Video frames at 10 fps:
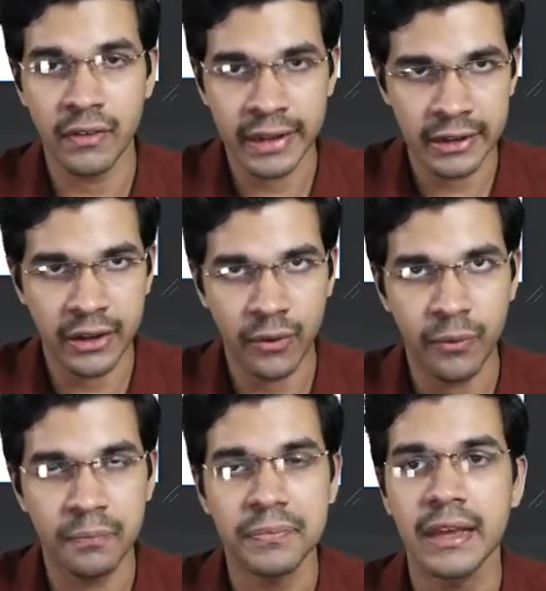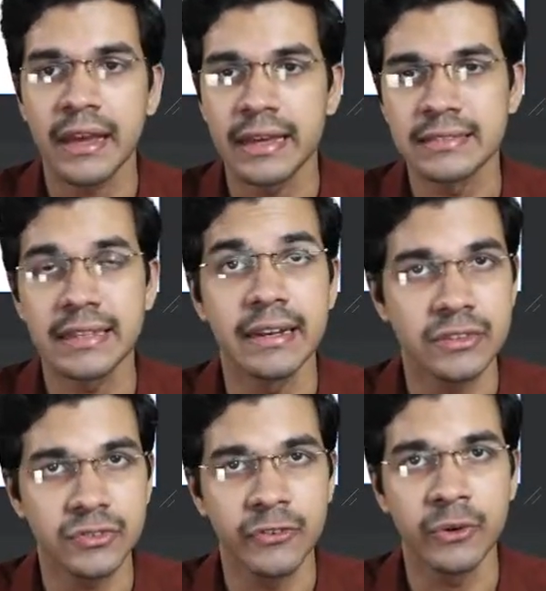right now is a
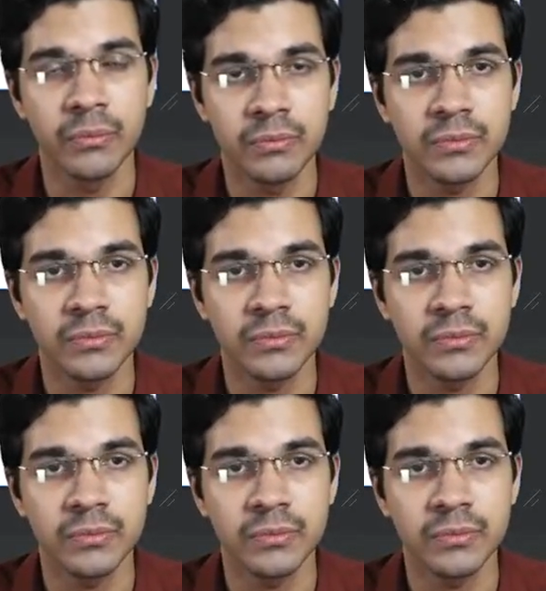list view.